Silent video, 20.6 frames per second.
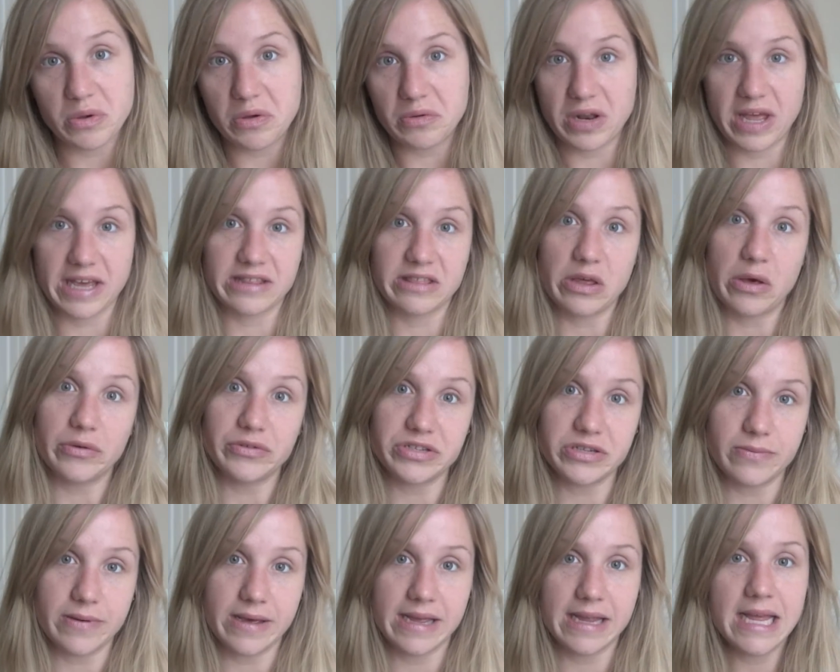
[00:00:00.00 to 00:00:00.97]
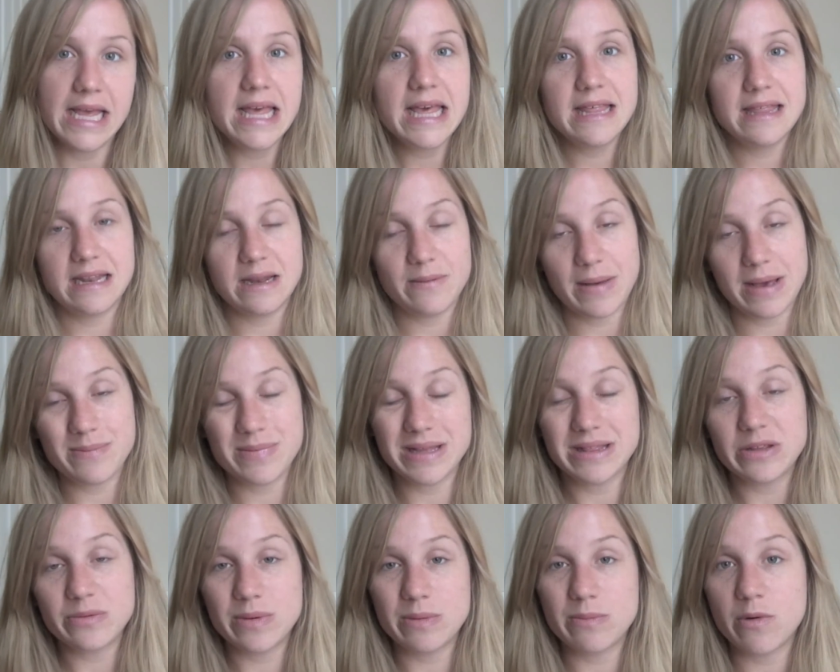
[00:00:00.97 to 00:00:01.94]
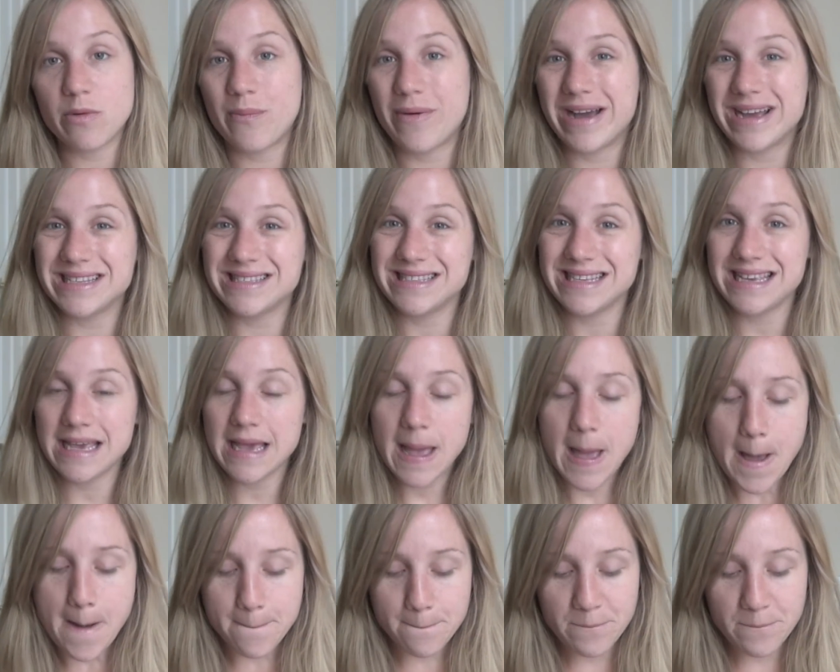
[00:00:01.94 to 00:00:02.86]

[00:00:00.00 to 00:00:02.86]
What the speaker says: one like the Ultimate, then it might be a little bit more pricey,